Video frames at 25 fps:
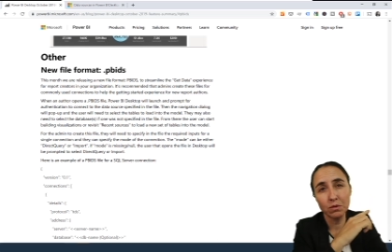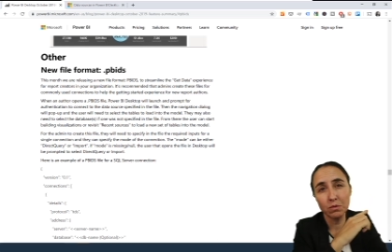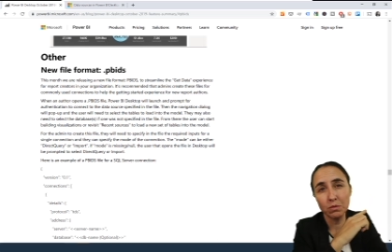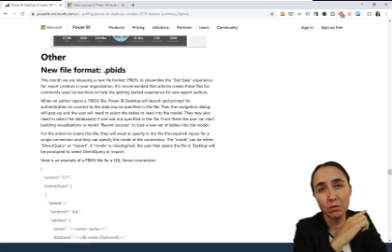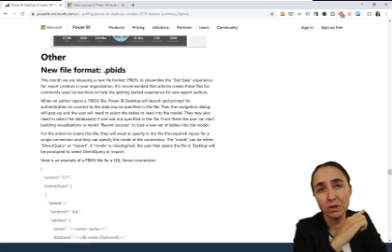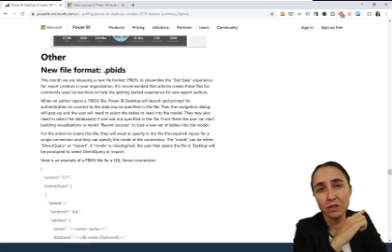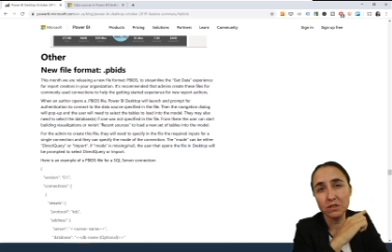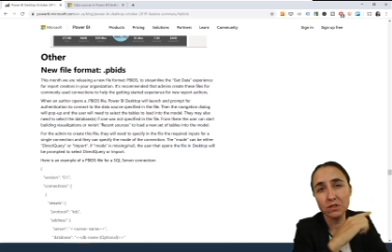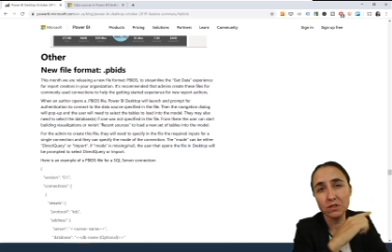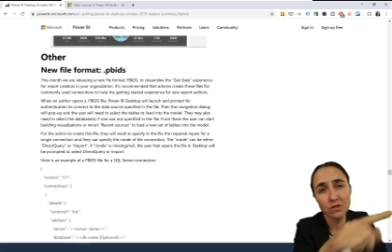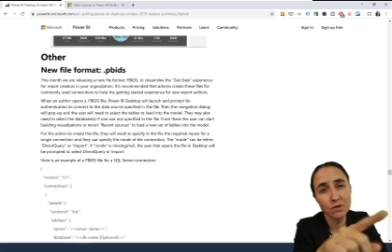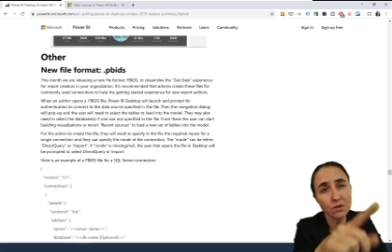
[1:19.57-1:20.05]

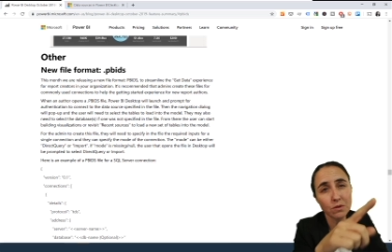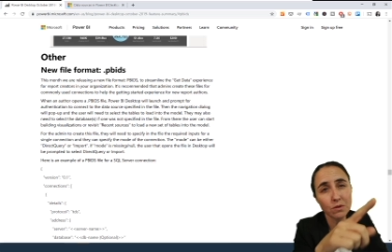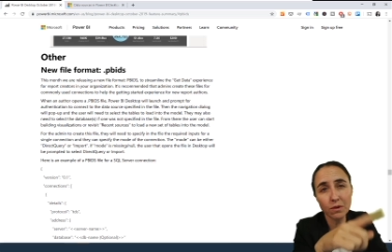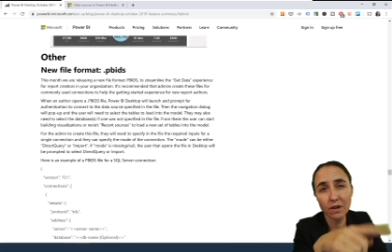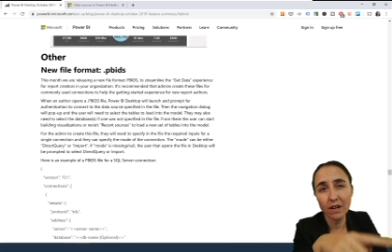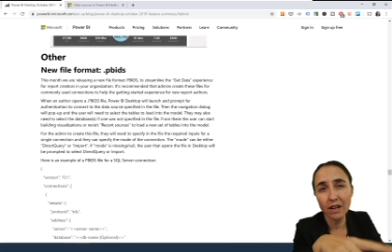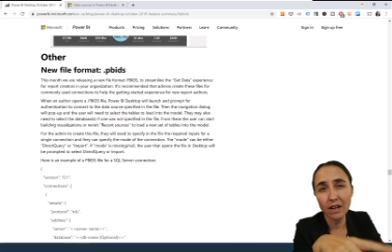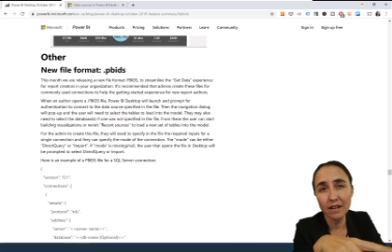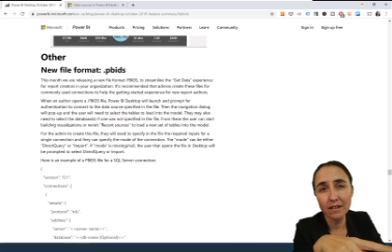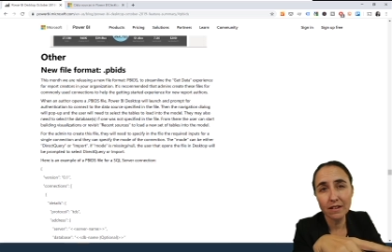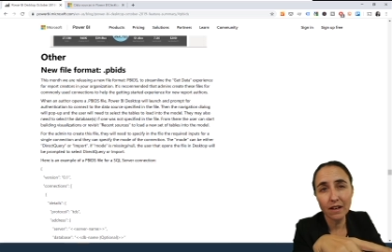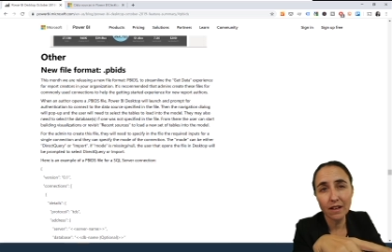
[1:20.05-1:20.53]
which
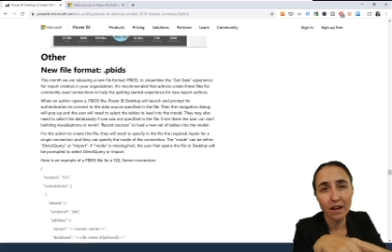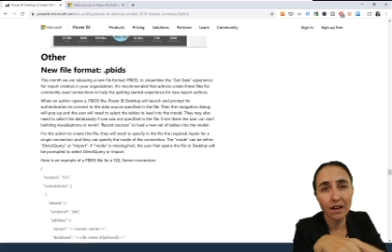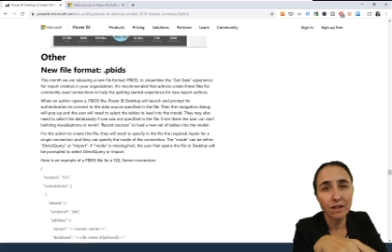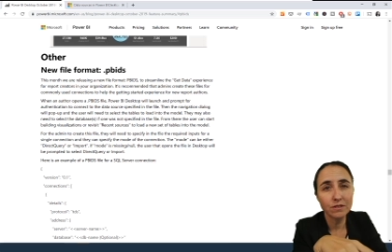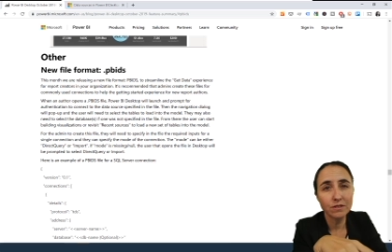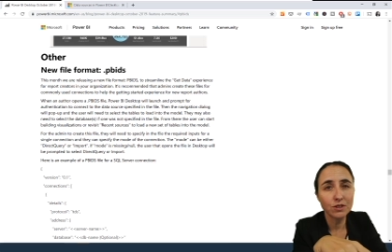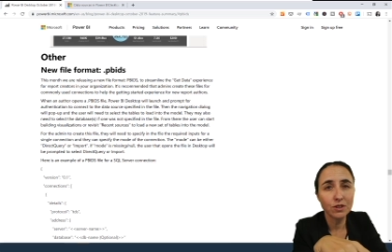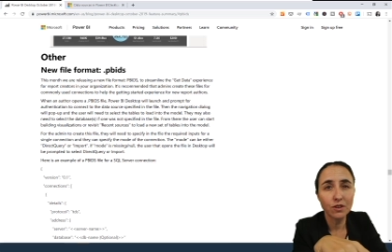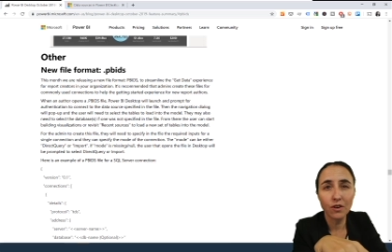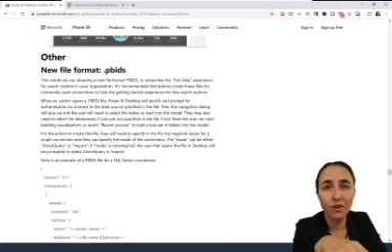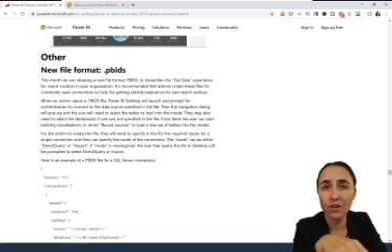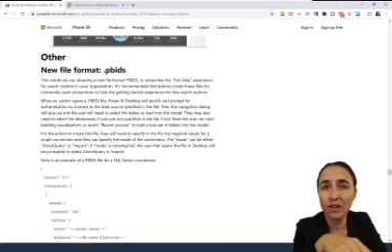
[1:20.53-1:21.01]
URL they
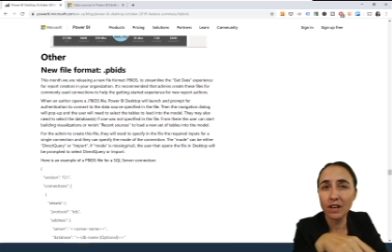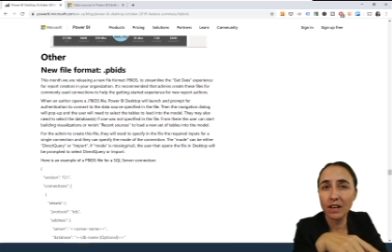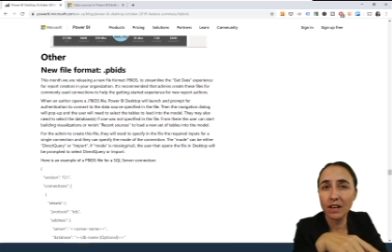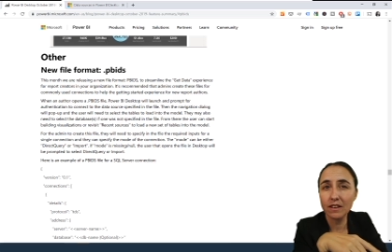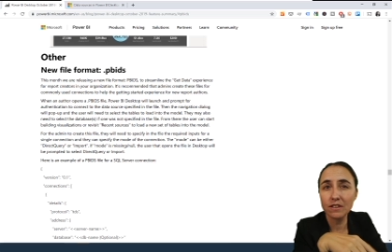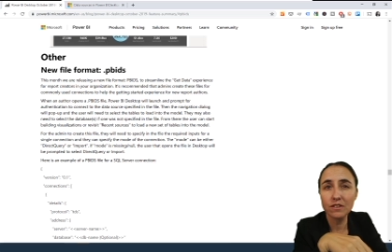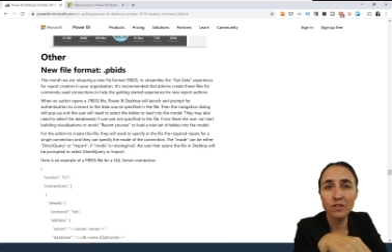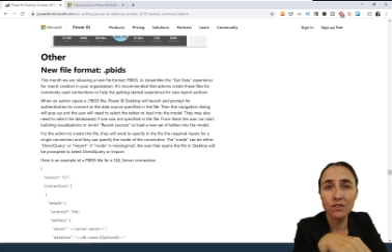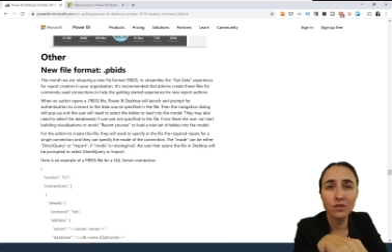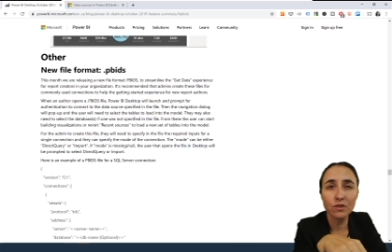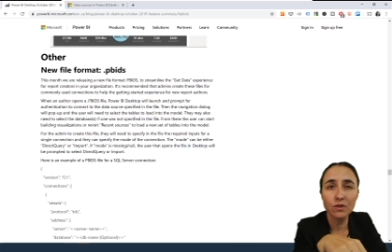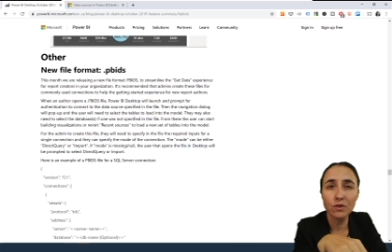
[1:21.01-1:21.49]
have to
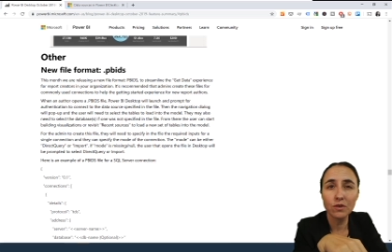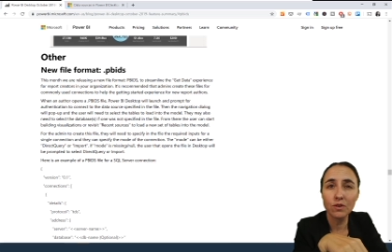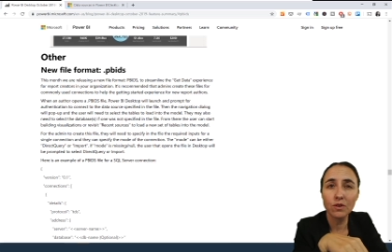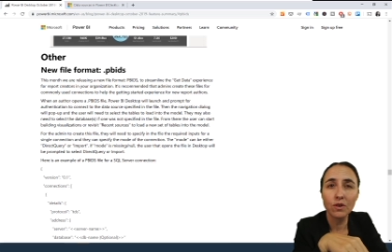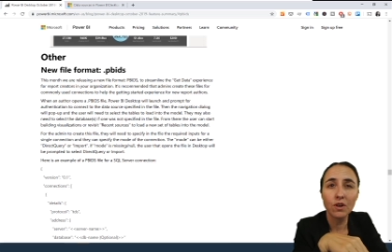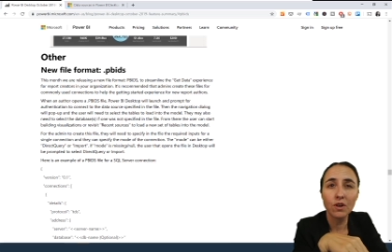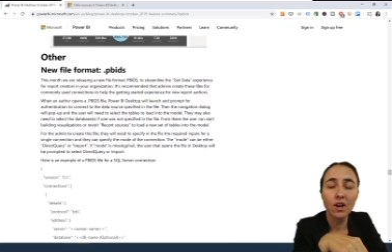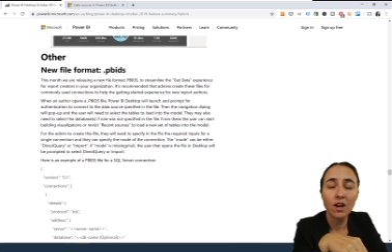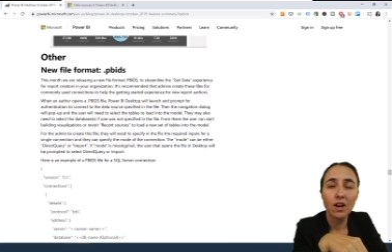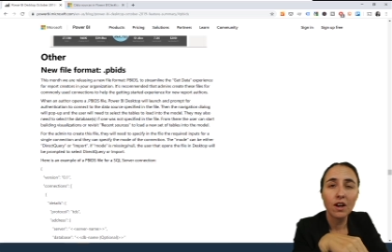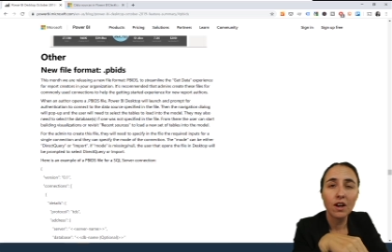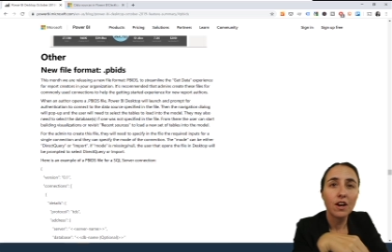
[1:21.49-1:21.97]
connect
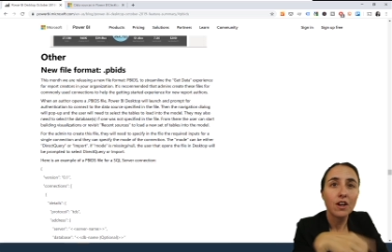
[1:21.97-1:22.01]
to.